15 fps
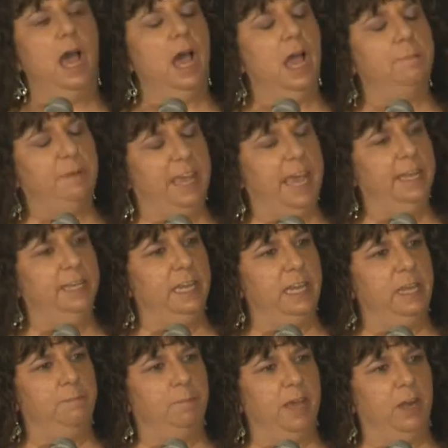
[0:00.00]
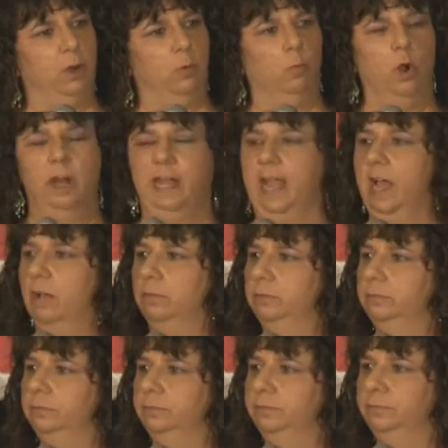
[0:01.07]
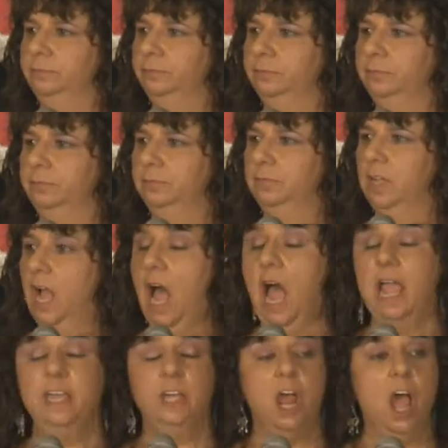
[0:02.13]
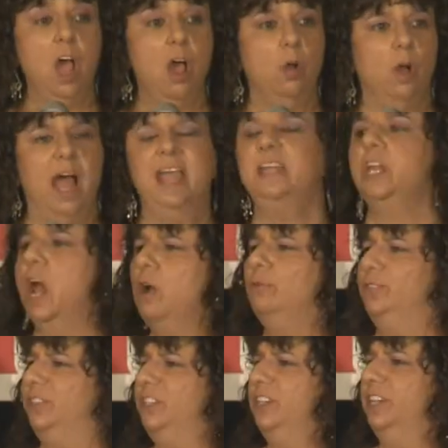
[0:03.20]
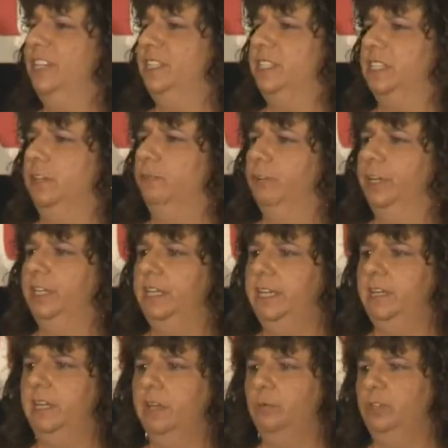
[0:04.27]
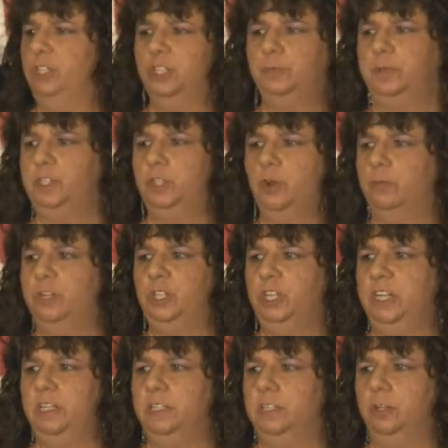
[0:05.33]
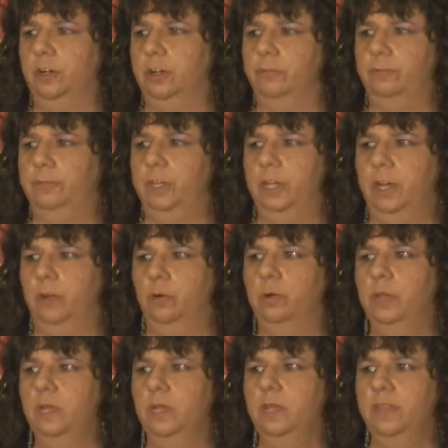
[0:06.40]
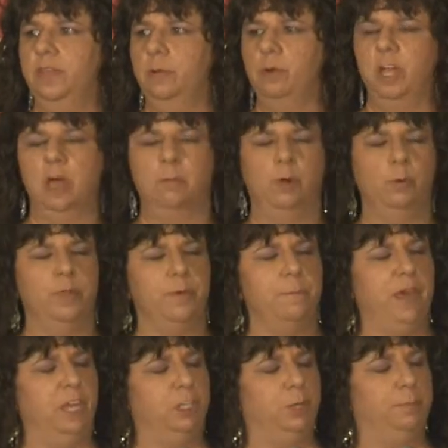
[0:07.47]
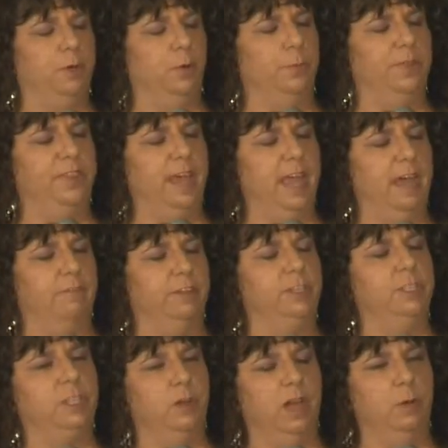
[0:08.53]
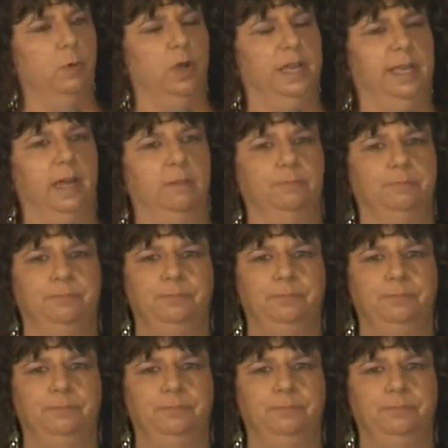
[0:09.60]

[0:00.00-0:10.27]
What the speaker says: I began to eat better and work out. I know, seriously, really? It would just be so much easier if, they would come up with a magic pill, but they haven't. So I work out.